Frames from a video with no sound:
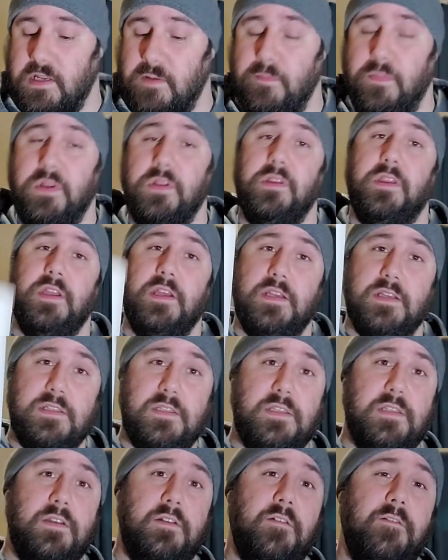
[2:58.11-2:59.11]
But
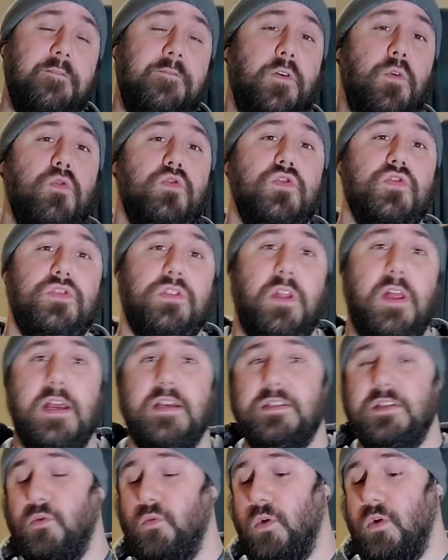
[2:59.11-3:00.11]
this Folgers
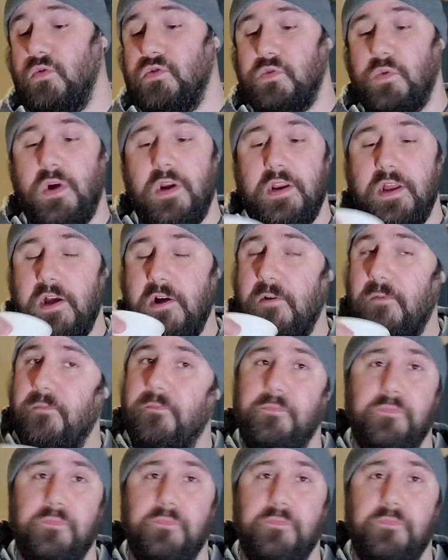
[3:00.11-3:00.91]
Classic Roast right now,